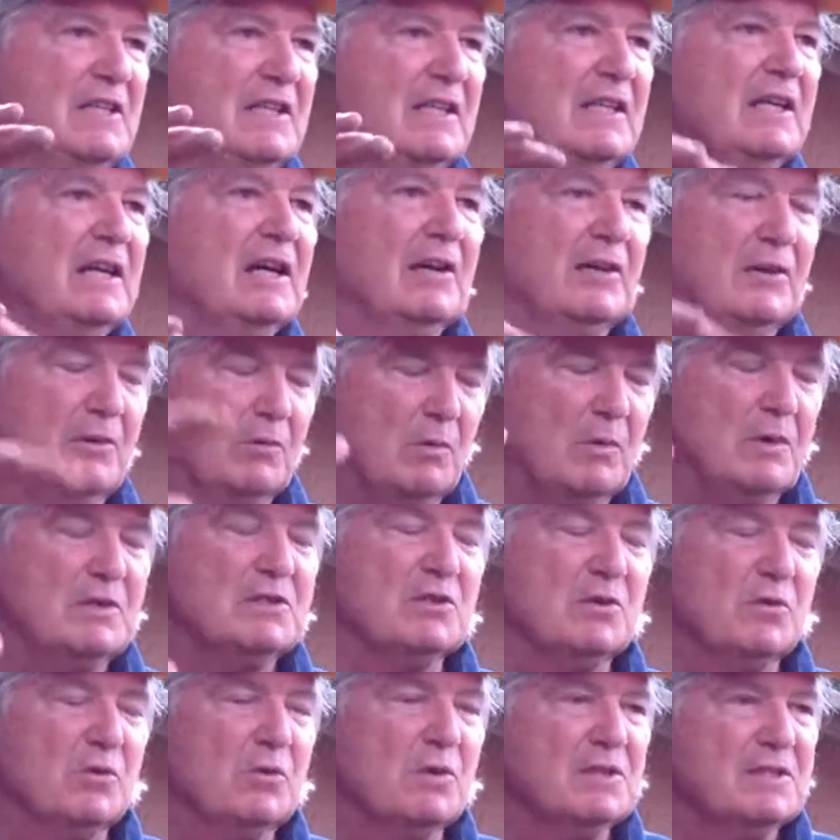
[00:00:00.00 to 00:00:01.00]
to the other.
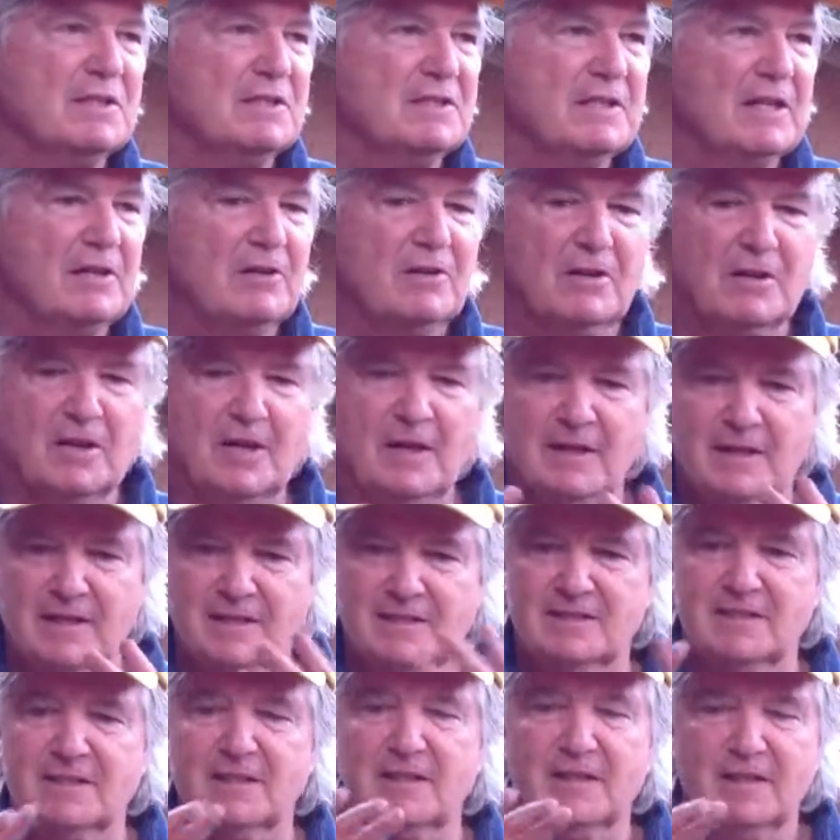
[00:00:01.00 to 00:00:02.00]
Once a horse is 8 or 9,